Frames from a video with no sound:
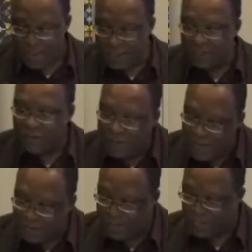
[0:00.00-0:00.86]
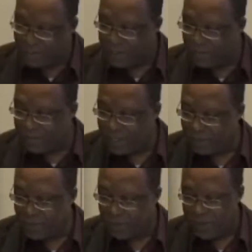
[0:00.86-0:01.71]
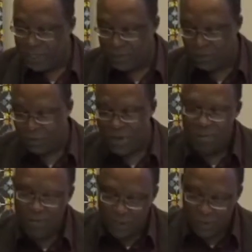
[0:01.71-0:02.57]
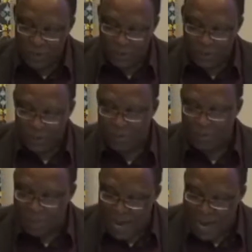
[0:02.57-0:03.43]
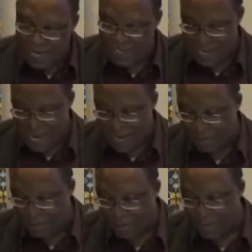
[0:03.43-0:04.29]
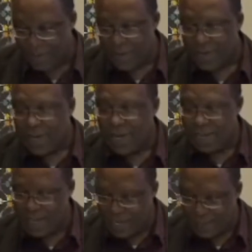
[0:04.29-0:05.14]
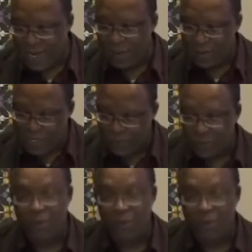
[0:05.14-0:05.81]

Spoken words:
there's a fundamental difference between the two. Metronomes mark time and thus help us to